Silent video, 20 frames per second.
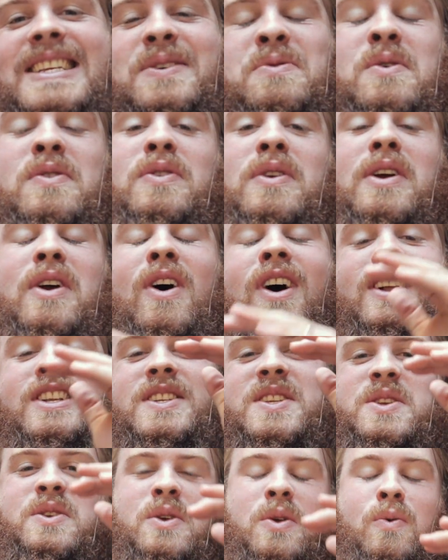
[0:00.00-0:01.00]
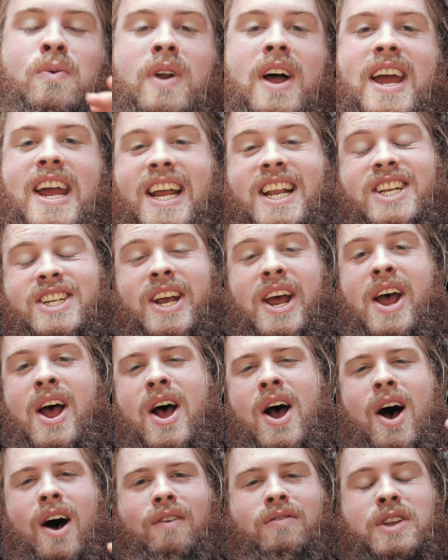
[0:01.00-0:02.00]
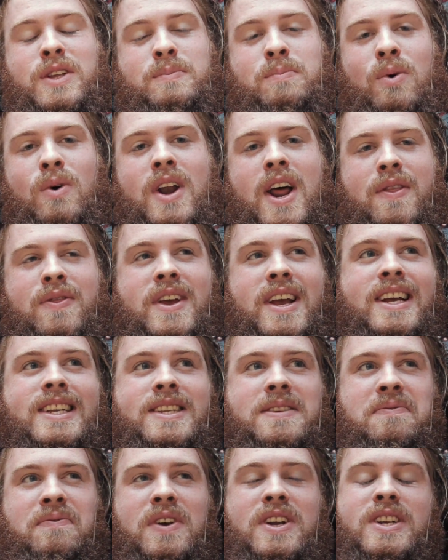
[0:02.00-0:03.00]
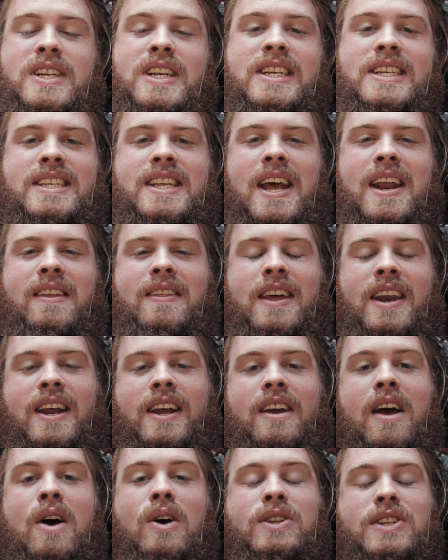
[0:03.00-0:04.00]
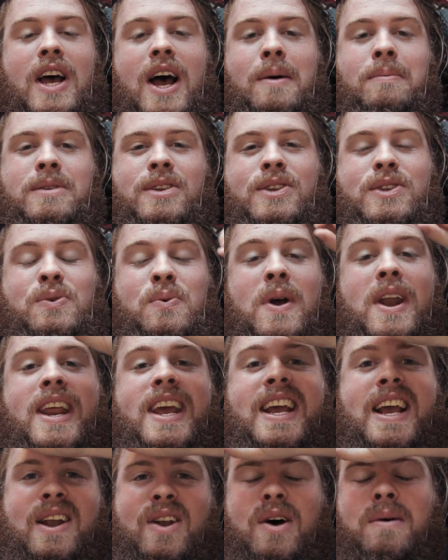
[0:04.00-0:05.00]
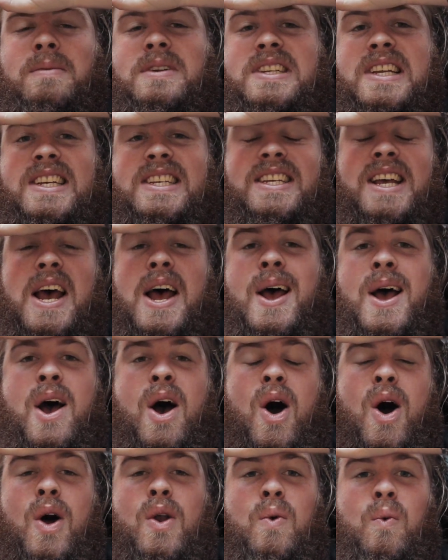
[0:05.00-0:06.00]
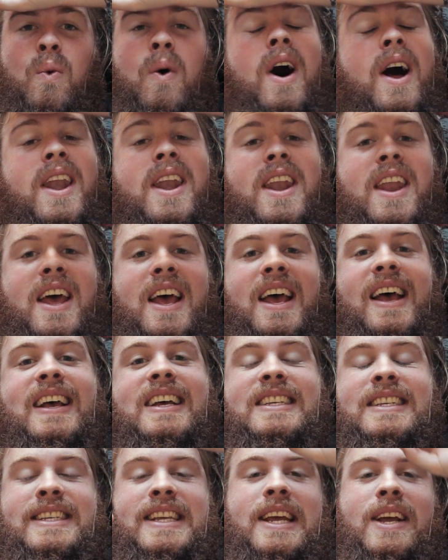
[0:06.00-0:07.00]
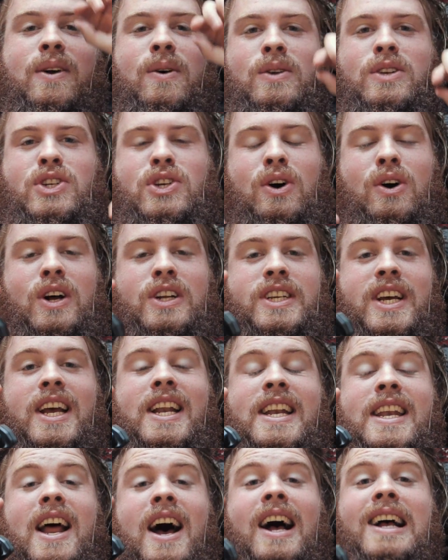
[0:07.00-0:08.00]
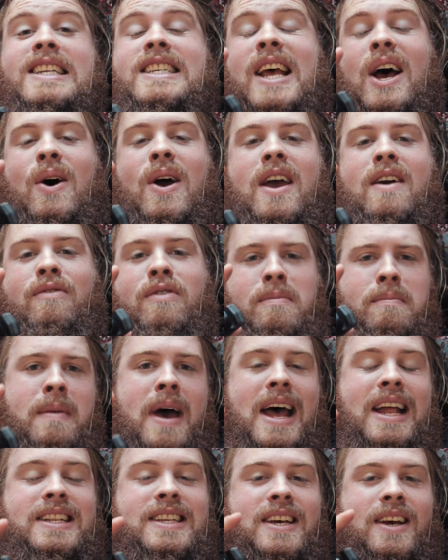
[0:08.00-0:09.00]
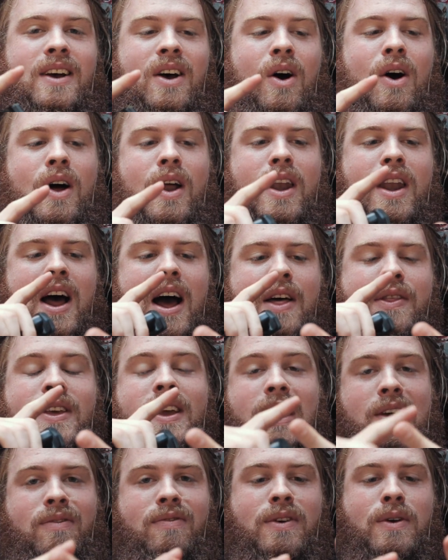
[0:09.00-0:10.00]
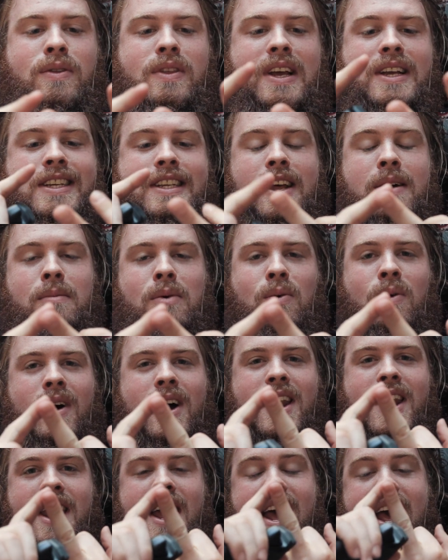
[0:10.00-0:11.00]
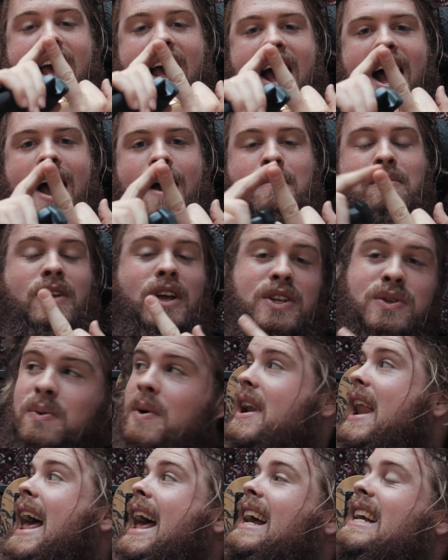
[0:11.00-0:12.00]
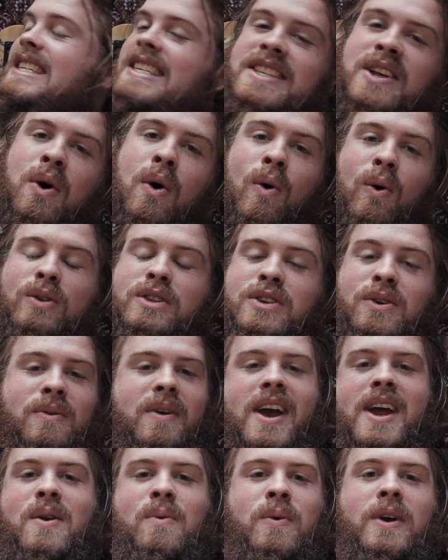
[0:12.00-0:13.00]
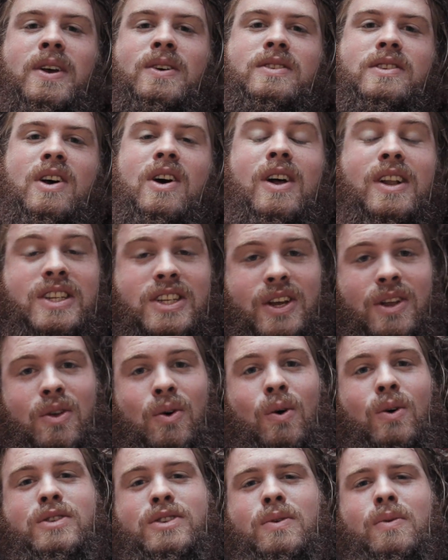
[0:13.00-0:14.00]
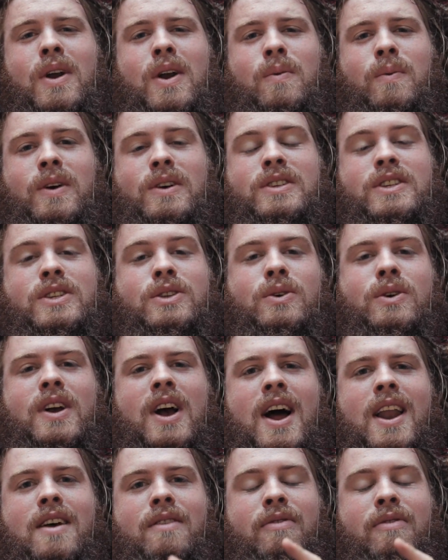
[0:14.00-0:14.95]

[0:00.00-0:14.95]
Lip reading: so with regards to the range of this board, I think it's officially stated that it goes up to 20 kilometers on one single charge. It does, however, matter on, I think, a few things. Number one, this one has the all-terrain wheels on, so the all-terrain wheels do kind